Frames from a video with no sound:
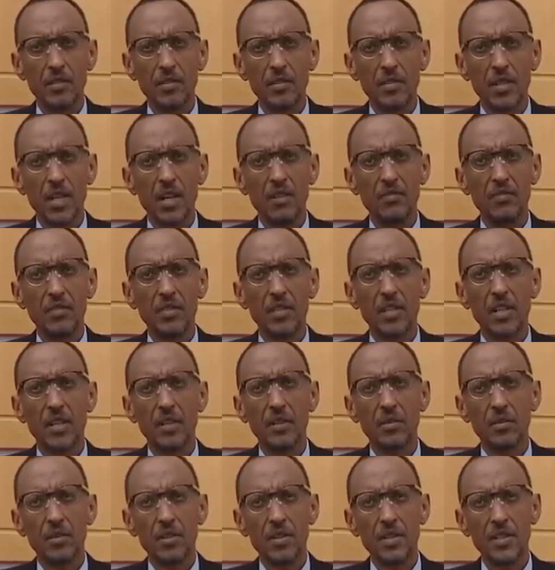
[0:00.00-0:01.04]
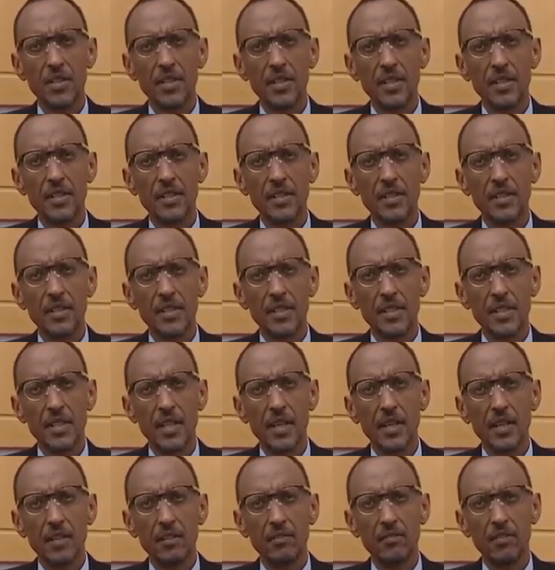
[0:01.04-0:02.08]
on the African continent is the
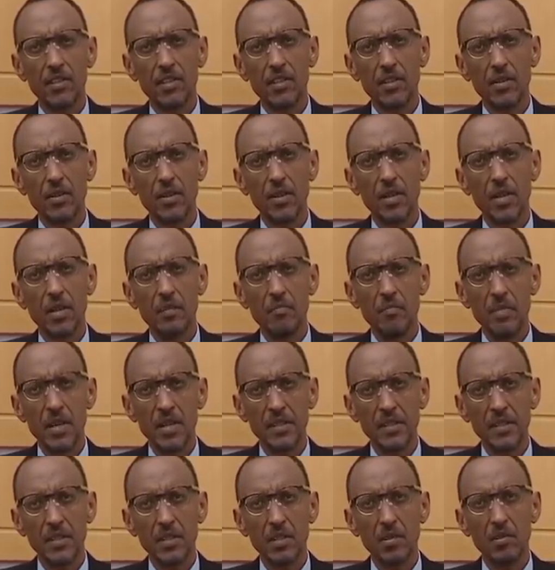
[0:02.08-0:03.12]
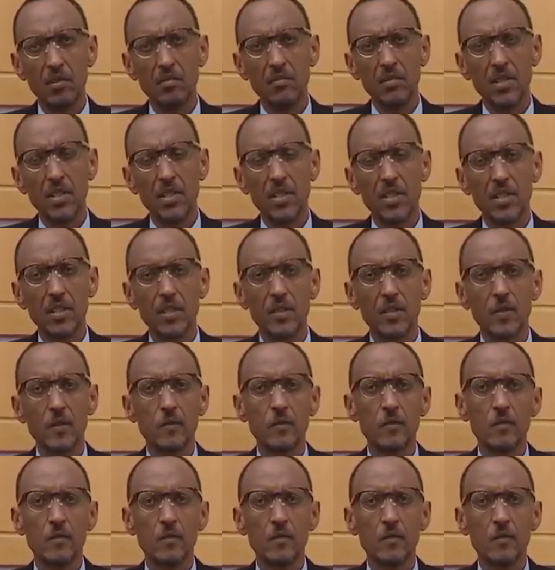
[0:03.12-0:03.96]
Lake Victoria Basin Commission,